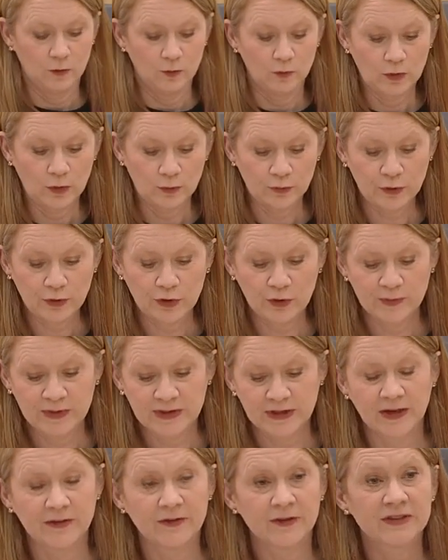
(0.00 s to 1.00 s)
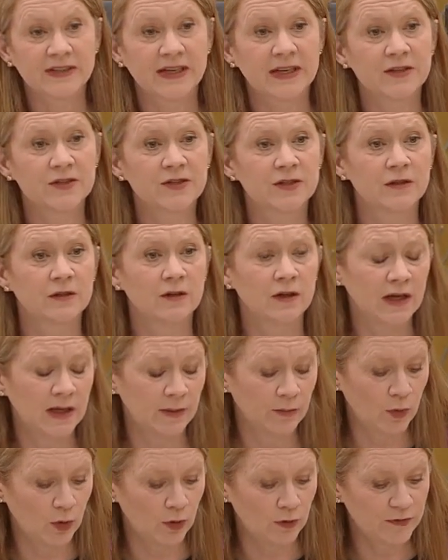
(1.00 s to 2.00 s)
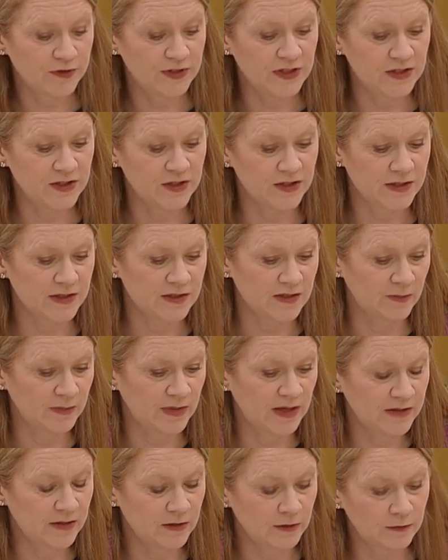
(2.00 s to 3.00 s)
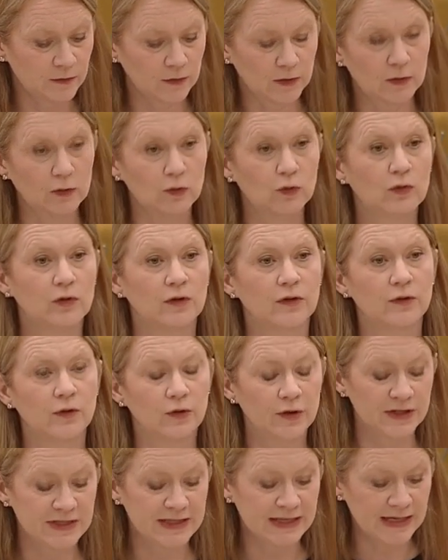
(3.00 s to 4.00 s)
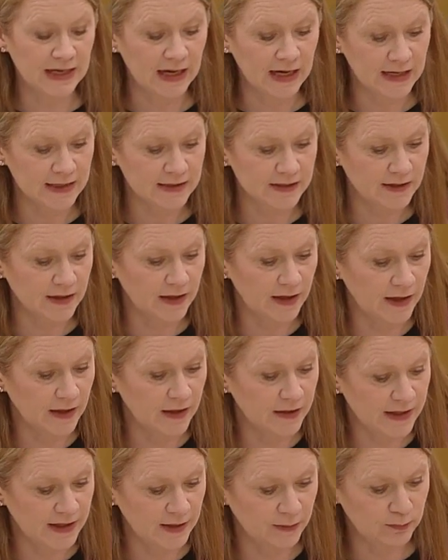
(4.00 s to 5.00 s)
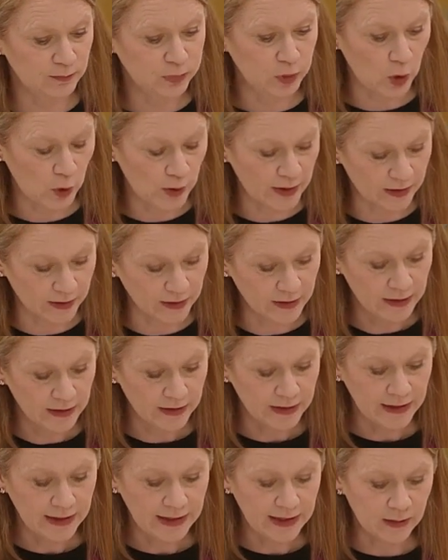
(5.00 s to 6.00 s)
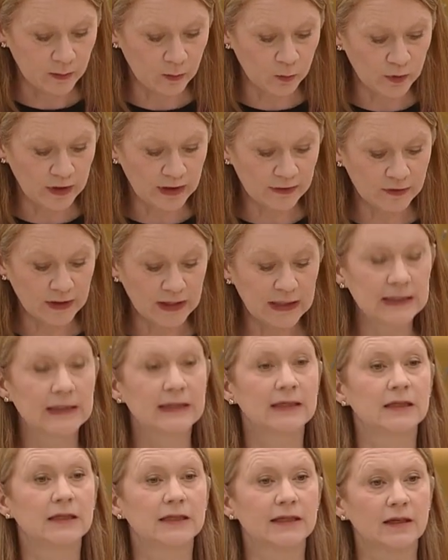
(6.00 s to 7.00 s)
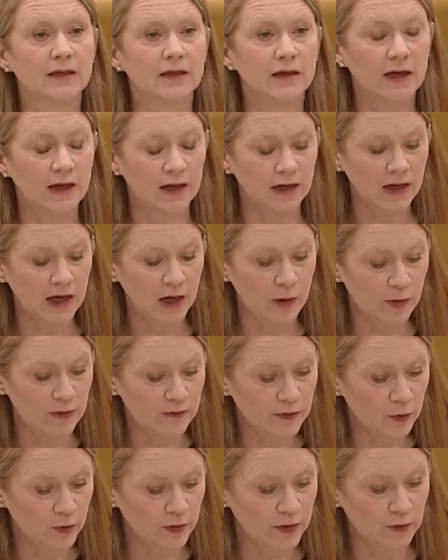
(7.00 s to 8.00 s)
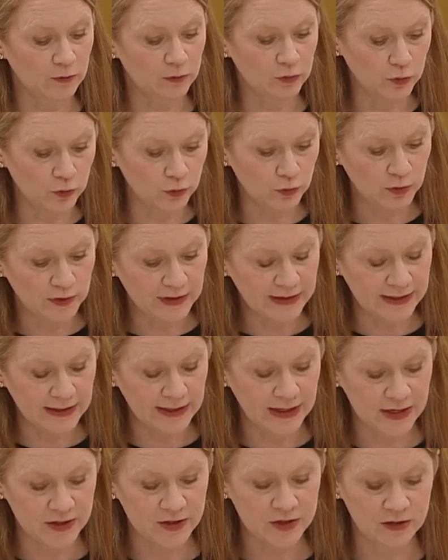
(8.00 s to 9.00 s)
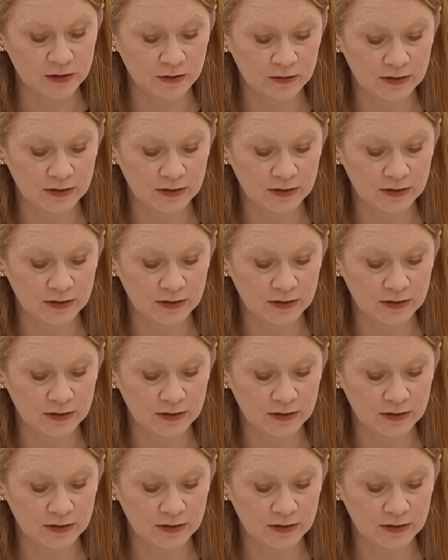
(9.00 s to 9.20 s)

Well, recruitment and retention of teachers is a matter for the local authority as the employer. We have clearly, however, got a role at a national